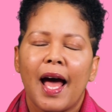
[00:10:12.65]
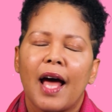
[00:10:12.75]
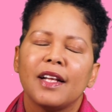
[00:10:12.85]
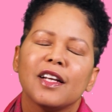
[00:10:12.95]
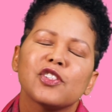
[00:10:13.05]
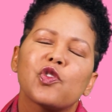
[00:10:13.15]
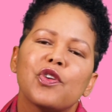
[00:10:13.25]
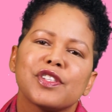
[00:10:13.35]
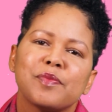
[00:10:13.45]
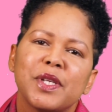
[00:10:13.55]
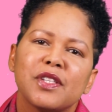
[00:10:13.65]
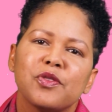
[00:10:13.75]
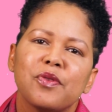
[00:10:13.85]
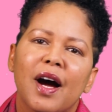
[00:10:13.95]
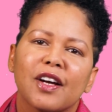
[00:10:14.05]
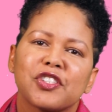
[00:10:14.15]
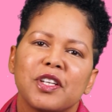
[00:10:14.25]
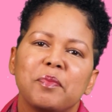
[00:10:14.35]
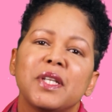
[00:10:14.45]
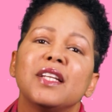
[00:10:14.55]
and it has caused me to
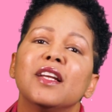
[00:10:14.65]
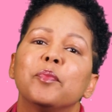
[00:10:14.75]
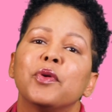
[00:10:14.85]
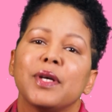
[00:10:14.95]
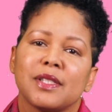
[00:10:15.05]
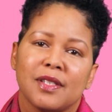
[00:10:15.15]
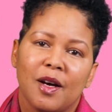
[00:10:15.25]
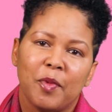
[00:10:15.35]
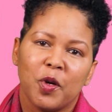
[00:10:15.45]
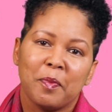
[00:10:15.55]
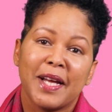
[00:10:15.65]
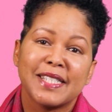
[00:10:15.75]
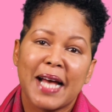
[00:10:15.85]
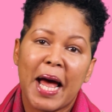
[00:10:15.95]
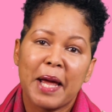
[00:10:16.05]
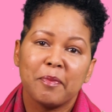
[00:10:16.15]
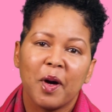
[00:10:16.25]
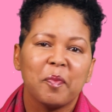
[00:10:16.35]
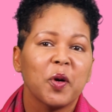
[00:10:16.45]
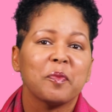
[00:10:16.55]
actually be deliberate about my time,
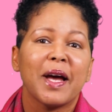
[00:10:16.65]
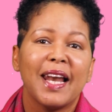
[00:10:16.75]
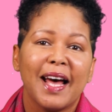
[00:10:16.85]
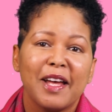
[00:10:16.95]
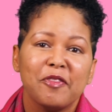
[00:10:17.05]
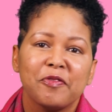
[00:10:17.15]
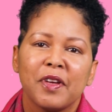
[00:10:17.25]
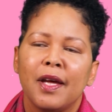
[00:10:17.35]
about my life,